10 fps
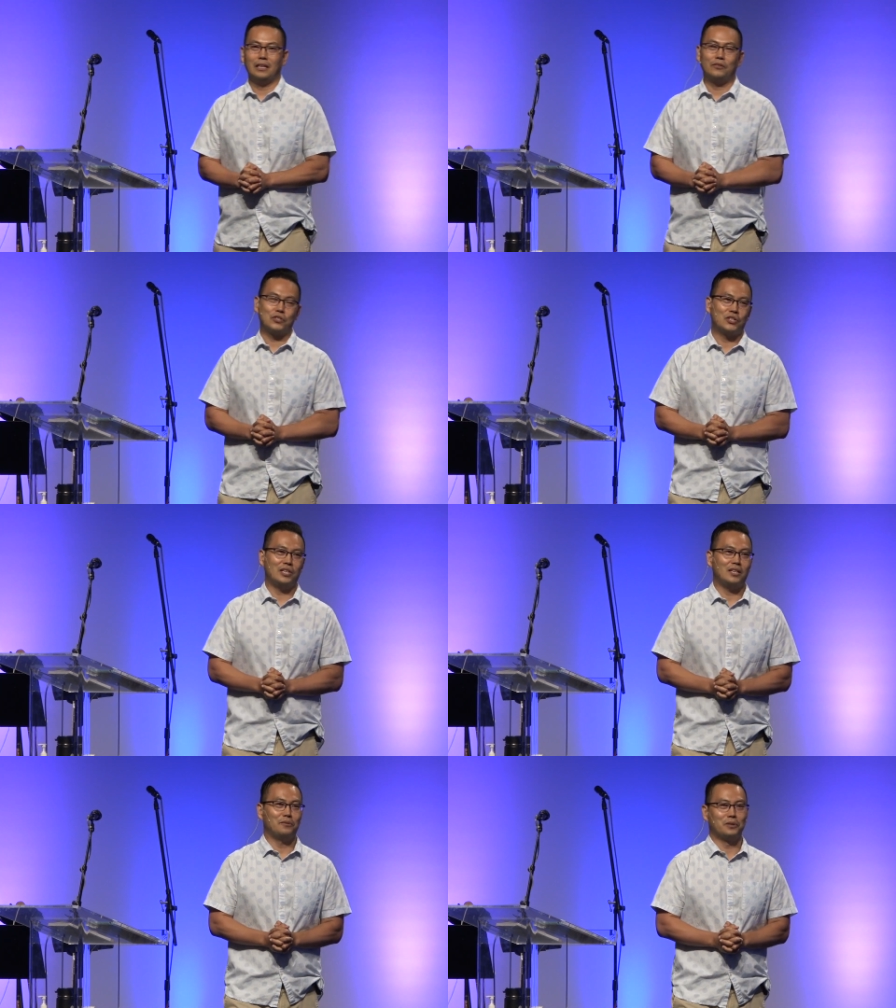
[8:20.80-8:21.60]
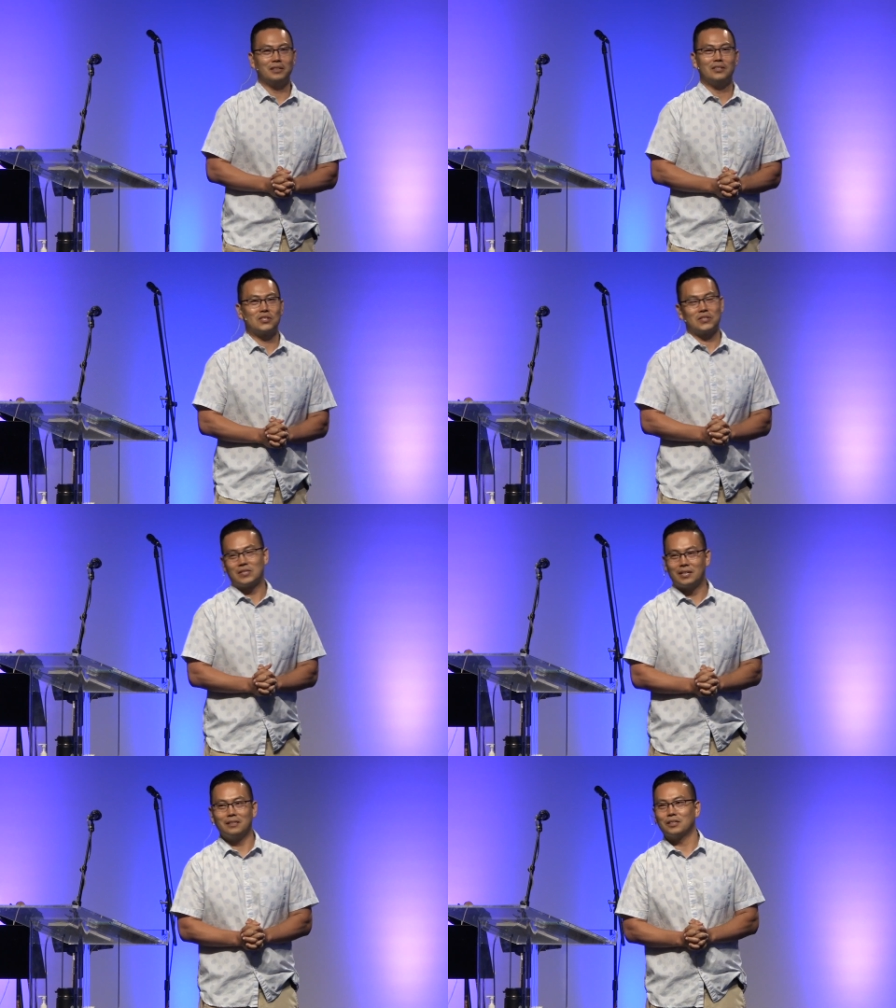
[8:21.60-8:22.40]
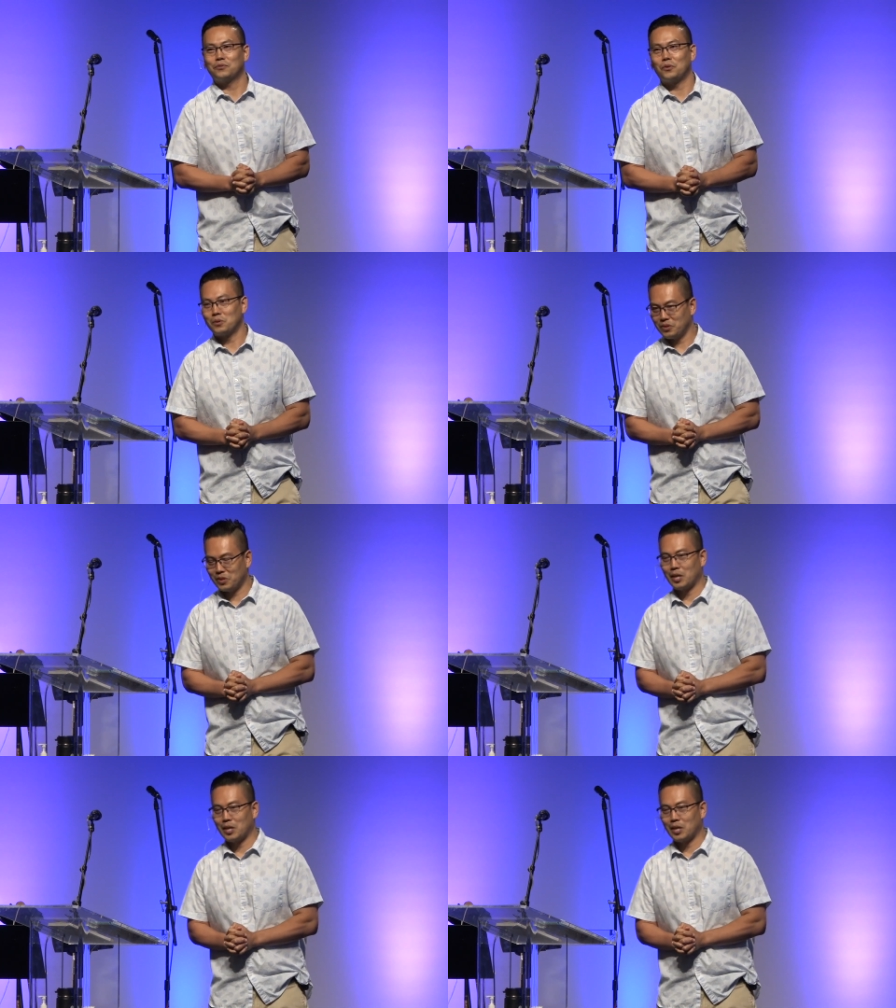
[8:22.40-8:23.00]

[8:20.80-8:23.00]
if she really just didn't look forward to